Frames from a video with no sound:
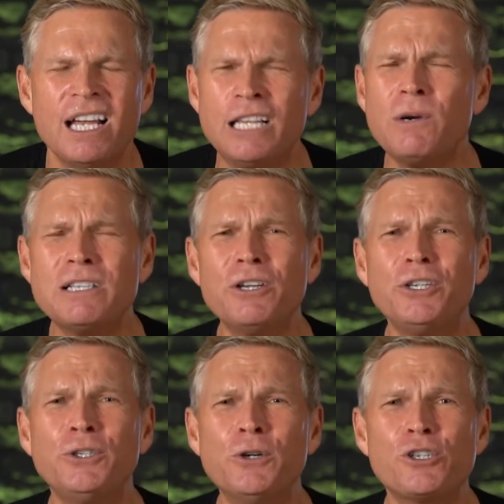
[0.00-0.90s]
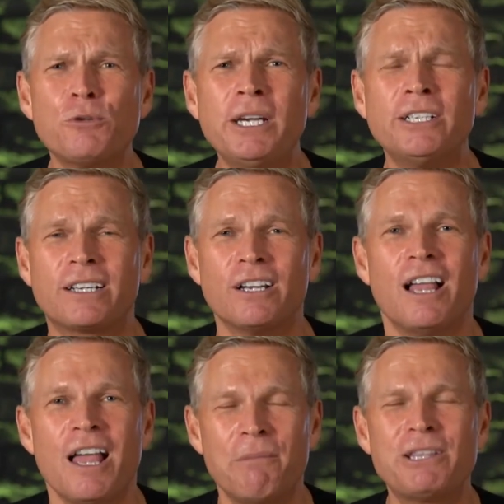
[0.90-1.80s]
It was a huge
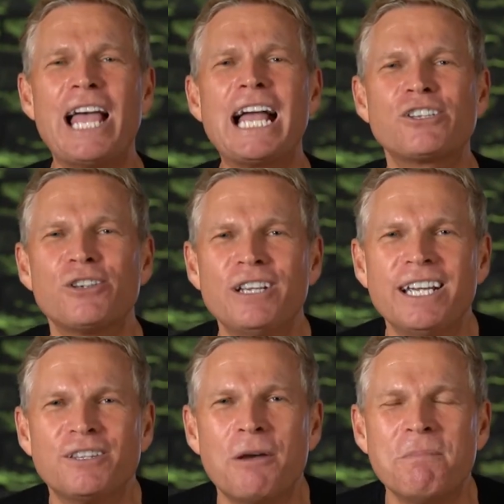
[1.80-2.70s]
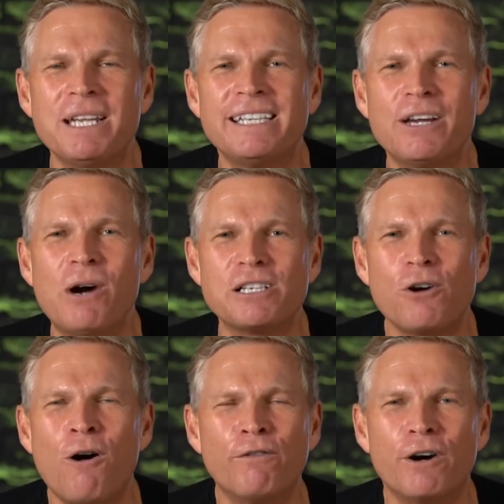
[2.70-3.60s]
miracle, but actually the meeting
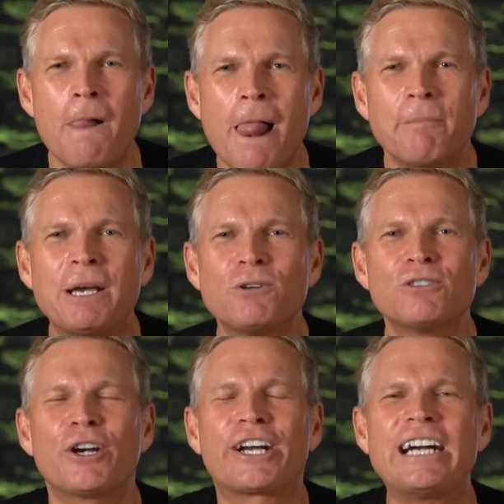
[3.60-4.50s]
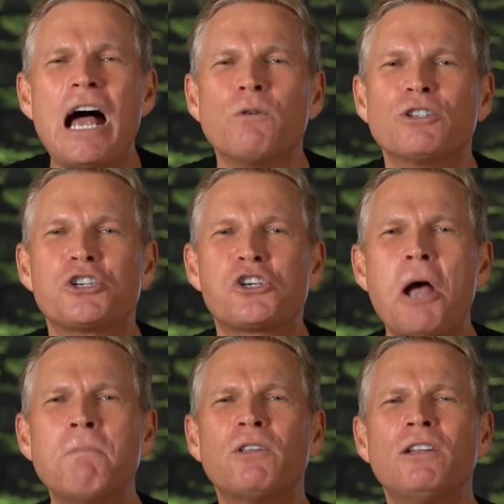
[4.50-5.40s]
was over because the crowd
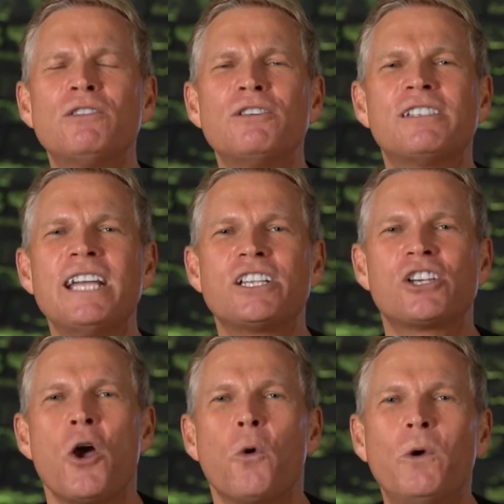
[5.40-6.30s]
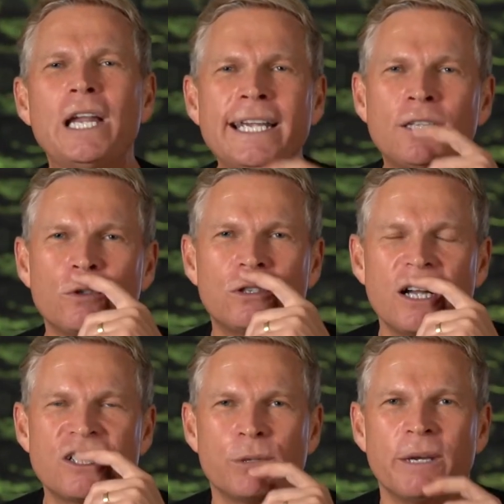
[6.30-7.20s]
jumped on the stage willing to
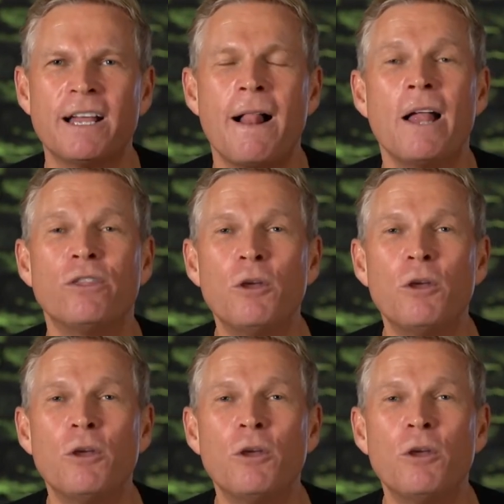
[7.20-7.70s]
touch me.